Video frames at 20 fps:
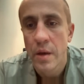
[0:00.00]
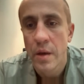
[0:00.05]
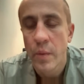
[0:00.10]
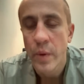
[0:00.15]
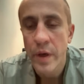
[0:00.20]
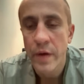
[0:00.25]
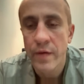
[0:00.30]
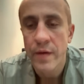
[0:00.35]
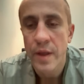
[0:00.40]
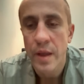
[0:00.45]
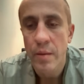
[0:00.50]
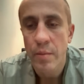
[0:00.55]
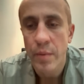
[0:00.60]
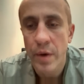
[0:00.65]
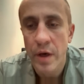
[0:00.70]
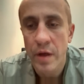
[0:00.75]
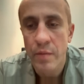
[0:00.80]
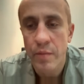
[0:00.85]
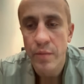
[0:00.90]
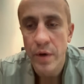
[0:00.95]
Waves is the
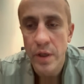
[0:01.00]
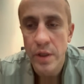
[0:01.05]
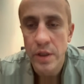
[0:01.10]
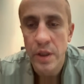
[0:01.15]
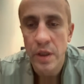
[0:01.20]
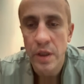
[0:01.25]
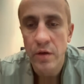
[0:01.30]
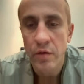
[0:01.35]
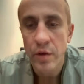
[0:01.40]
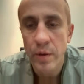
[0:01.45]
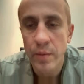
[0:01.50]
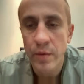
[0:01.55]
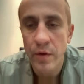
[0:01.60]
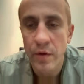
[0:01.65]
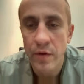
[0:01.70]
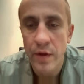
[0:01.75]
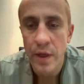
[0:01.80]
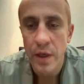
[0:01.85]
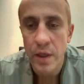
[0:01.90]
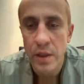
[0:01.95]
best project in
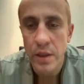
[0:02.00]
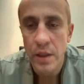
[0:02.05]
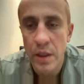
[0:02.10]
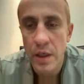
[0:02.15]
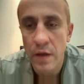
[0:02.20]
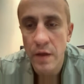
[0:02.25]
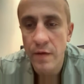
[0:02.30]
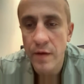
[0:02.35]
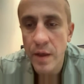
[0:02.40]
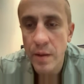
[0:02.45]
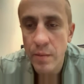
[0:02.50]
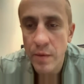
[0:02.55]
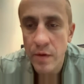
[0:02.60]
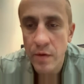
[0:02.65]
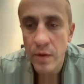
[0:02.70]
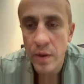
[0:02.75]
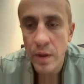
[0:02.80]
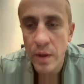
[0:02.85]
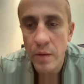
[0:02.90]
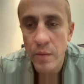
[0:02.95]
crypto. Sasha and his team
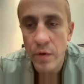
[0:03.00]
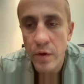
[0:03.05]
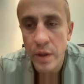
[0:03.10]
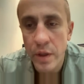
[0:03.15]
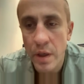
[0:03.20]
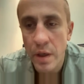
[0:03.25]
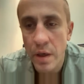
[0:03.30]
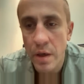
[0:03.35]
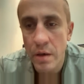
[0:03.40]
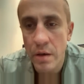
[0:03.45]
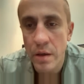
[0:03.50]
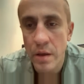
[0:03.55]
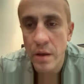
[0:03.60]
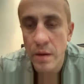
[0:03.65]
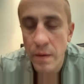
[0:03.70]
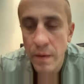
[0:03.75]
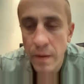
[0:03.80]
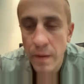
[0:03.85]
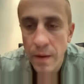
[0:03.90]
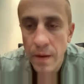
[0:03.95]
is really working hard.
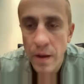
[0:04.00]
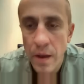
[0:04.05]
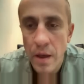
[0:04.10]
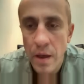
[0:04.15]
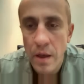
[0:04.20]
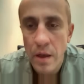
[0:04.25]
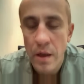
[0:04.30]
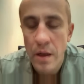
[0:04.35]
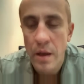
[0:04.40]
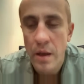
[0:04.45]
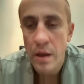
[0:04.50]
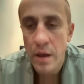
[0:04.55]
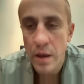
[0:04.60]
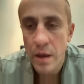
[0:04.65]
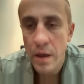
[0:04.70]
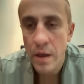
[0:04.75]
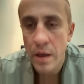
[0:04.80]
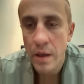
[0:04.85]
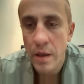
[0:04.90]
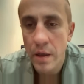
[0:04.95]

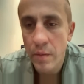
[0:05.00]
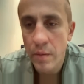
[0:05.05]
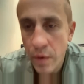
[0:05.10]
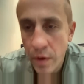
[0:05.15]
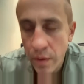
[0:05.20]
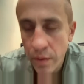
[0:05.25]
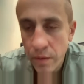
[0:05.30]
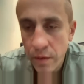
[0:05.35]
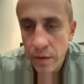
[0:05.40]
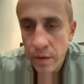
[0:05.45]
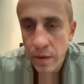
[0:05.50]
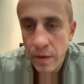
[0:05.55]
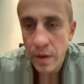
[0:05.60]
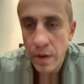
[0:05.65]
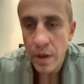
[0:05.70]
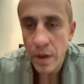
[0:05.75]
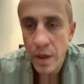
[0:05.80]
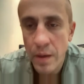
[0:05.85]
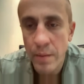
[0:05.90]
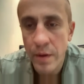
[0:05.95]
I
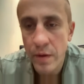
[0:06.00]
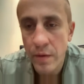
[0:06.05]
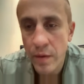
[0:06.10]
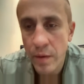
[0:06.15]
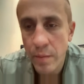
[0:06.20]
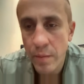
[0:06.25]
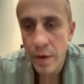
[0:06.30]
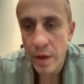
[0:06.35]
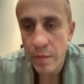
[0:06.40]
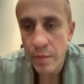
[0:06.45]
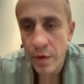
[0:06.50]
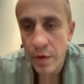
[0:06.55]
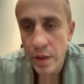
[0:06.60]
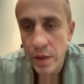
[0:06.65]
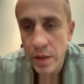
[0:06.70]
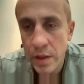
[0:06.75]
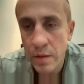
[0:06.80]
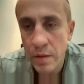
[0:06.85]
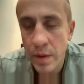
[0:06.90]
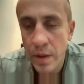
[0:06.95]
won't comment on the best
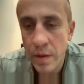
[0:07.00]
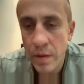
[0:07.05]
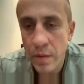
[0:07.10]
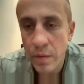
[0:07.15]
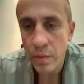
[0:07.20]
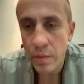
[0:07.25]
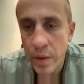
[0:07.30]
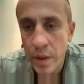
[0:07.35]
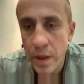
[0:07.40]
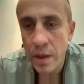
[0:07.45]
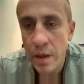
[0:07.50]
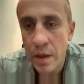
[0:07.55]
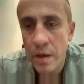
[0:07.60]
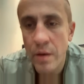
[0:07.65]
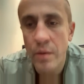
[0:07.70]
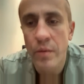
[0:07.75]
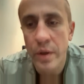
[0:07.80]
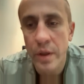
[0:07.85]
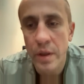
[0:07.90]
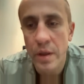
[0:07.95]
project, but we
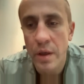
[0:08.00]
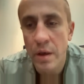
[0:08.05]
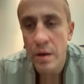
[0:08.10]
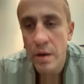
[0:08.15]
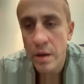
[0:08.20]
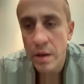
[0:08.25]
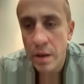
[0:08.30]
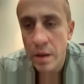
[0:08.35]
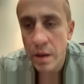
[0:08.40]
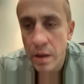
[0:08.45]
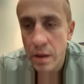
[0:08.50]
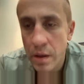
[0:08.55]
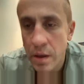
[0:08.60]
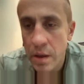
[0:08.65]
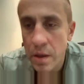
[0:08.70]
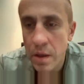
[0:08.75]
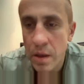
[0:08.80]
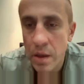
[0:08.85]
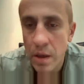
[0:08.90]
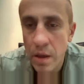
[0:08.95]
are working hard
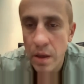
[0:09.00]
indeed.